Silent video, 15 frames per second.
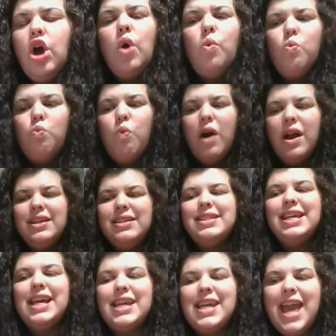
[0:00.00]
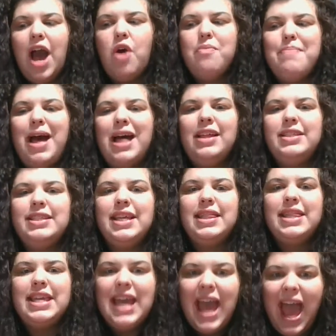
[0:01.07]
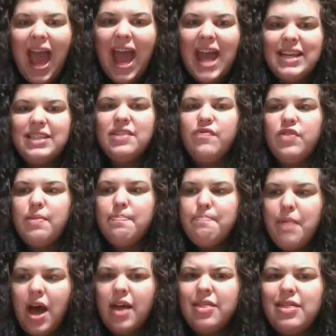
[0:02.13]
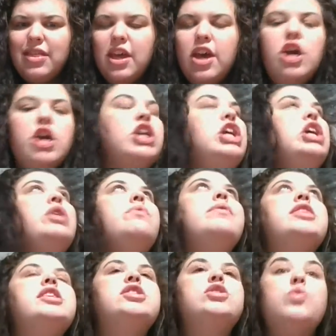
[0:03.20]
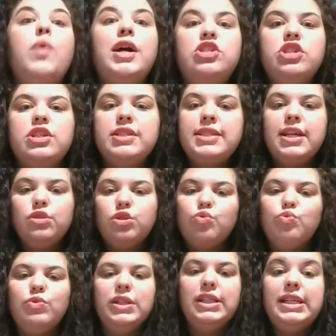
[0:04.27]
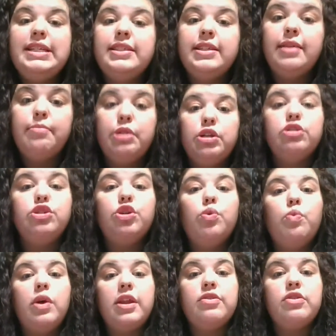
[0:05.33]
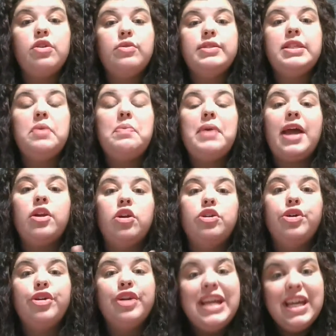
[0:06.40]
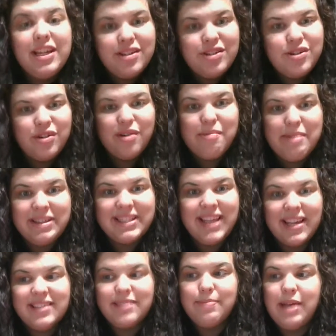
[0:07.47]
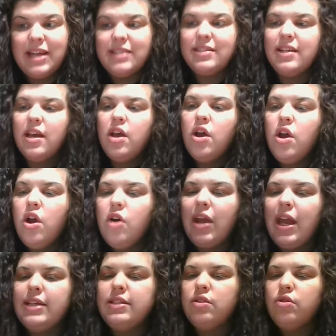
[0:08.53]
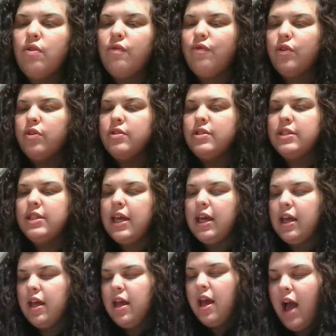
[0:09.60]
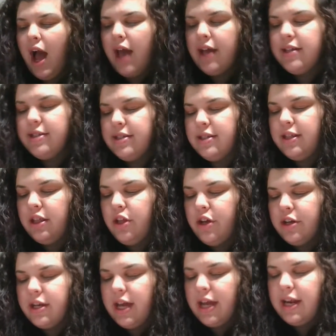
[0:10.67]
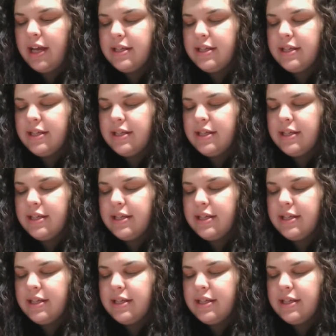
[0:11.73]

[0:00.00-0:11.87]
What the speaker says: What is the account balance at the end of the month? You know what? This question sounds really similar to one of those that we had on our interim assessment. Okay, so the first thing I look and I